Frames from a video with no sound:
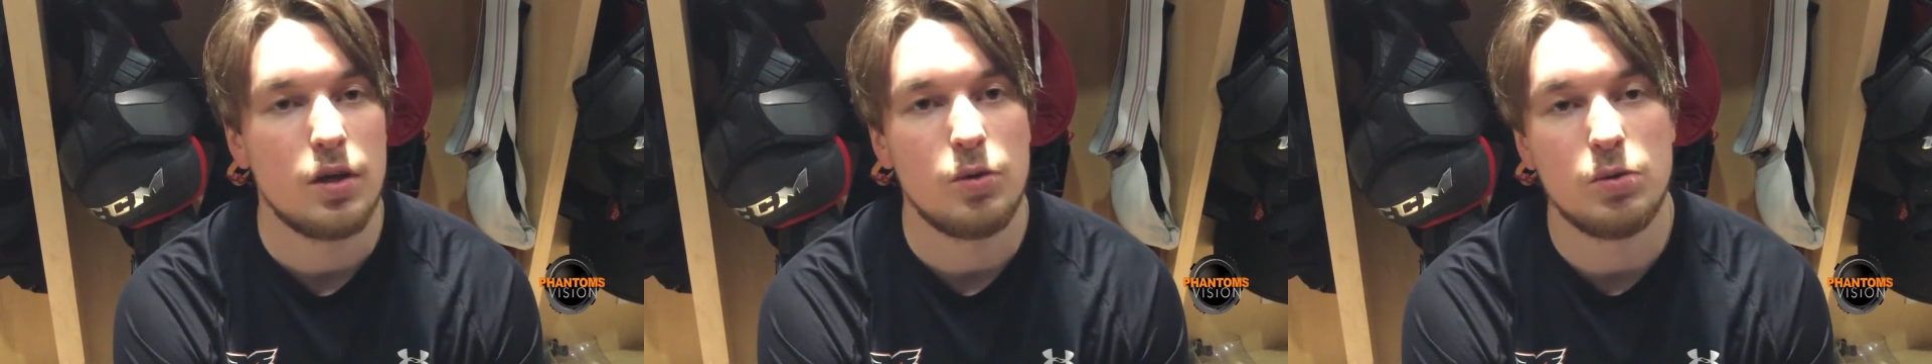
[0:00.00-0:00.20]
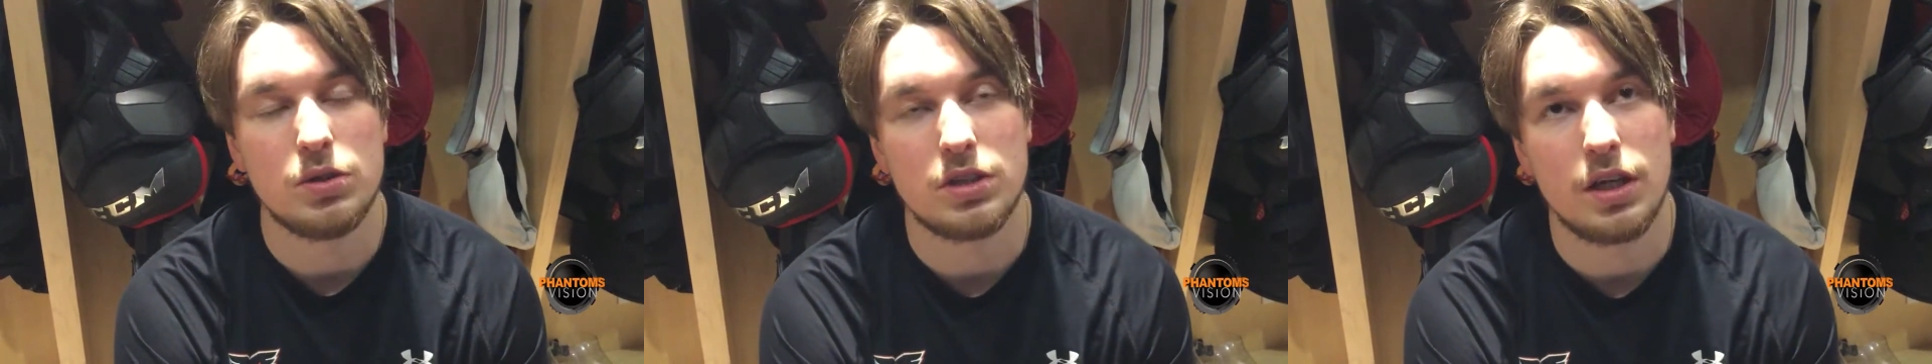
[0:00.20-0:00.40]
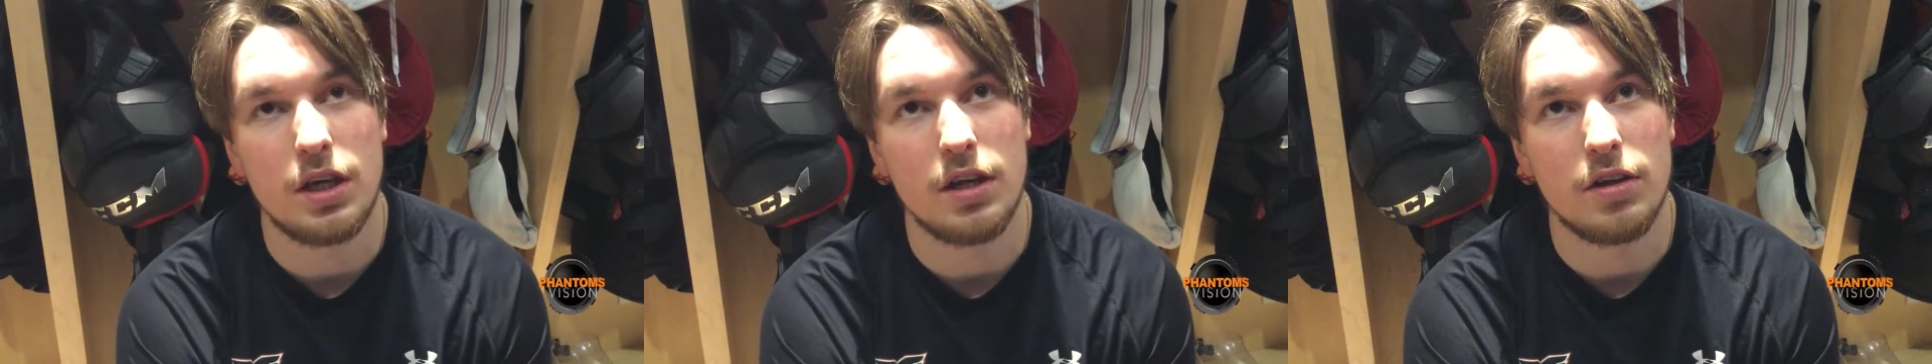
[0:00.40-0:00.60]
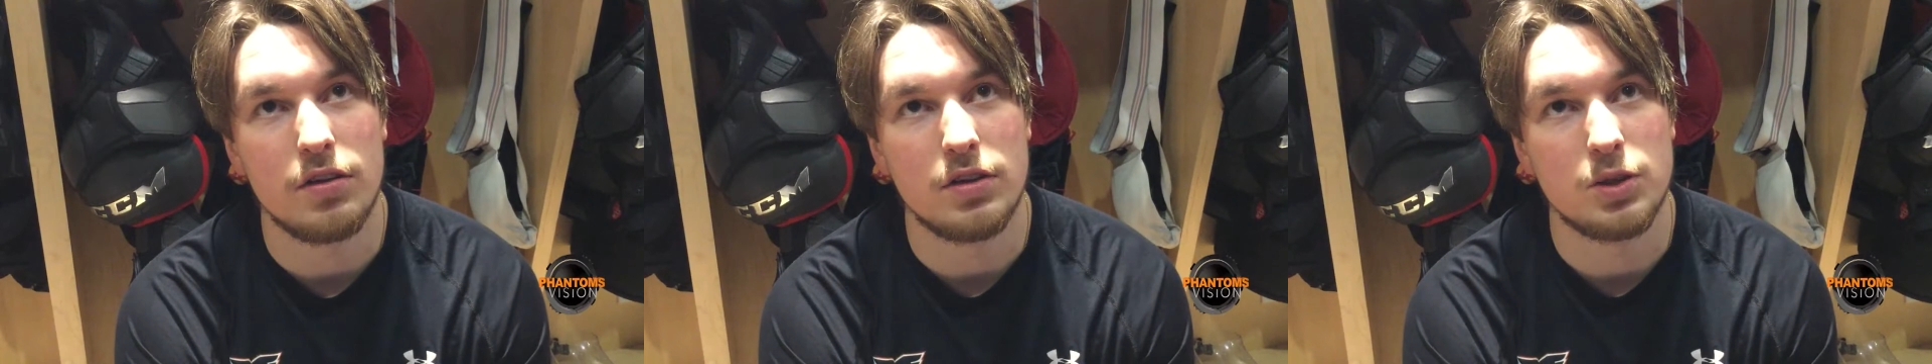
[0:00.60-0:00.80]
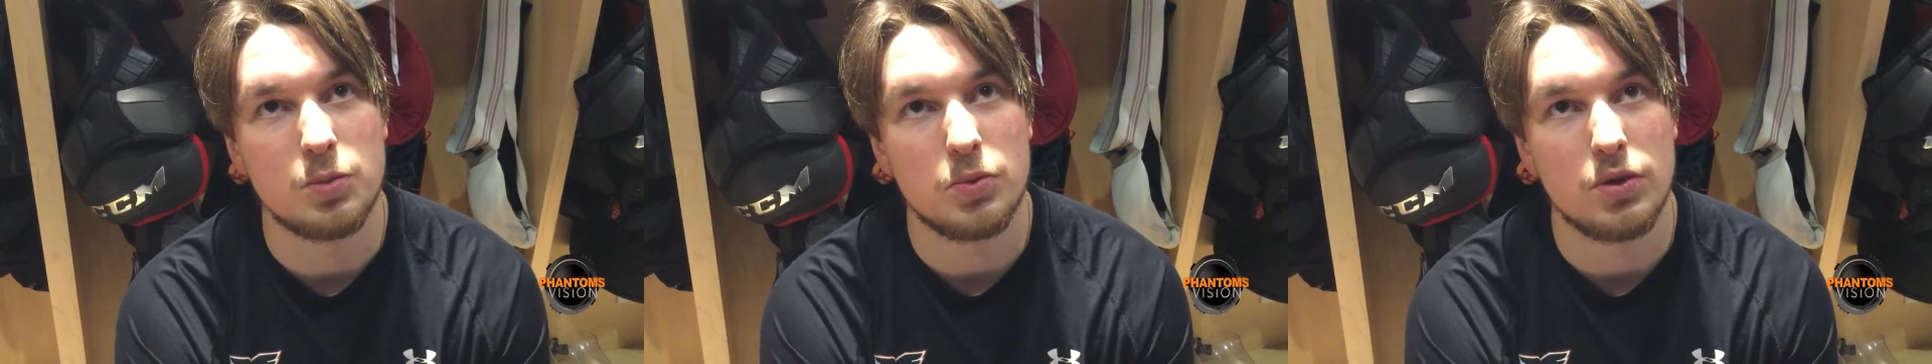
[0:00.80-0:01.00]
we skated
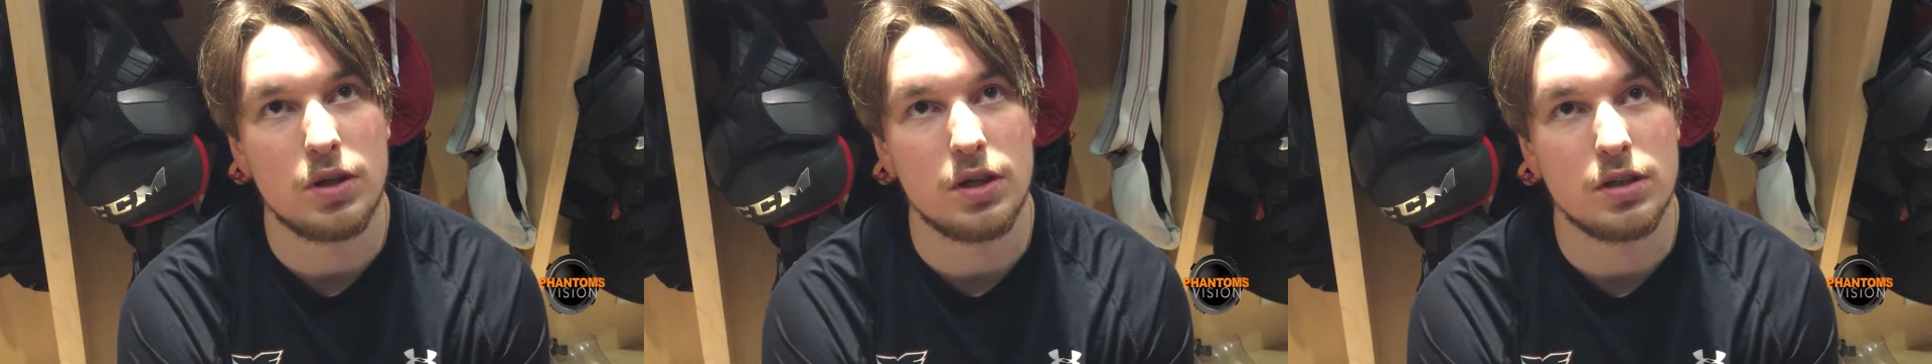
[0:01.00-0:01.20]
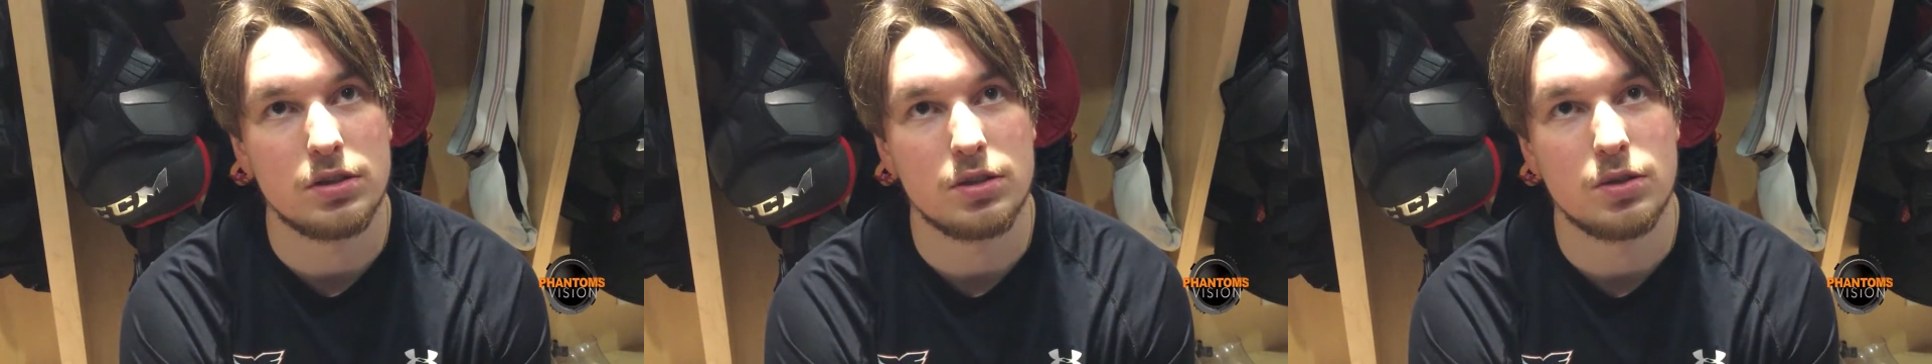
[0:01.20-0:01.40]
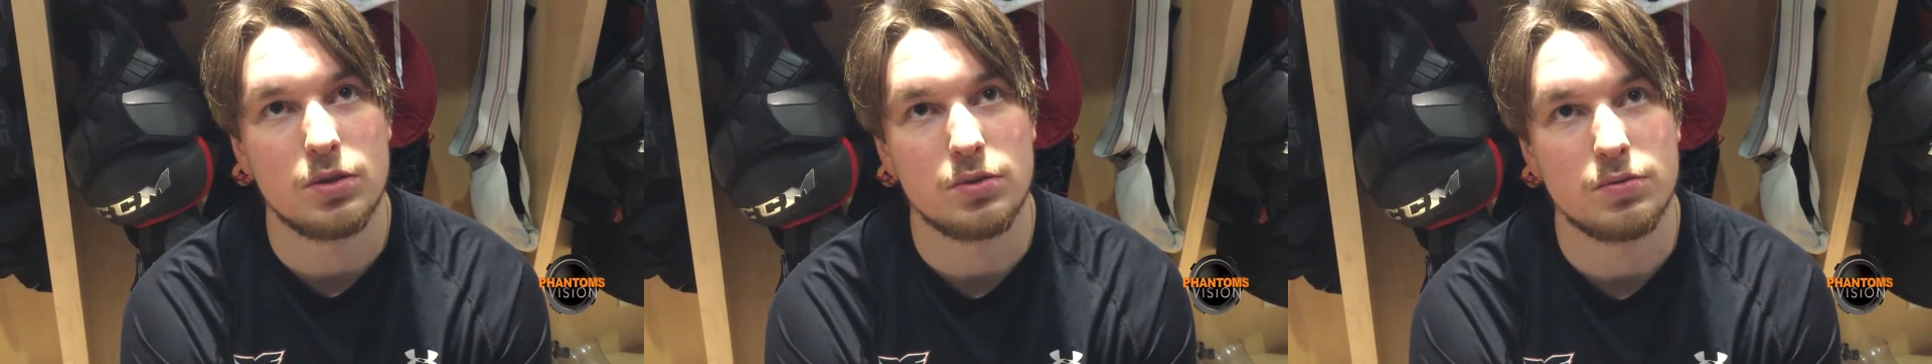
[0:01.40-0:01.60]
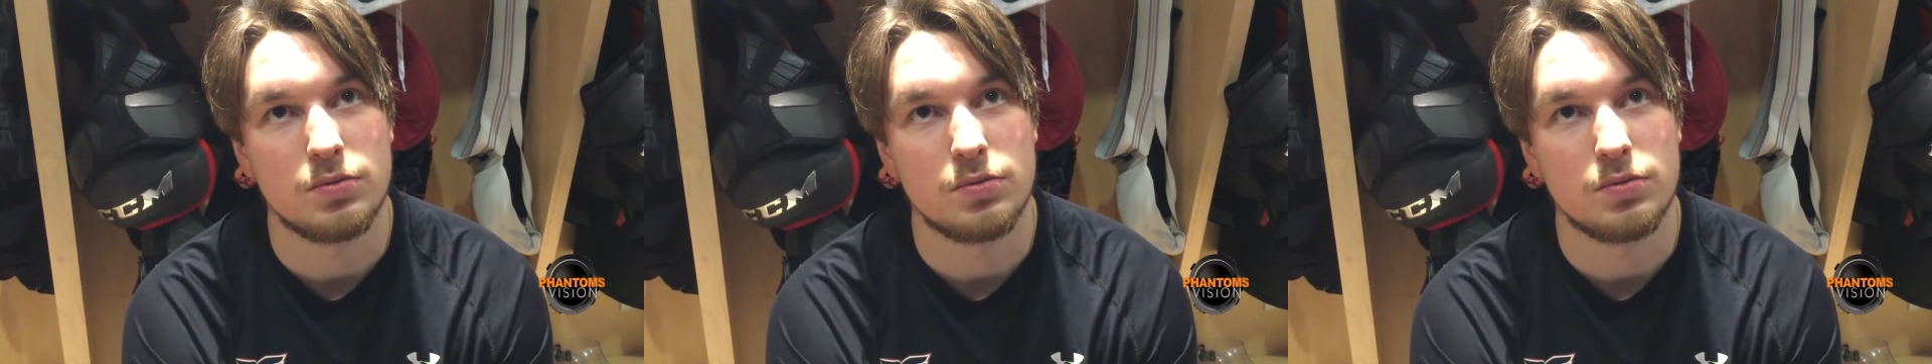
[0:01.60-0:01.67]
this morning, so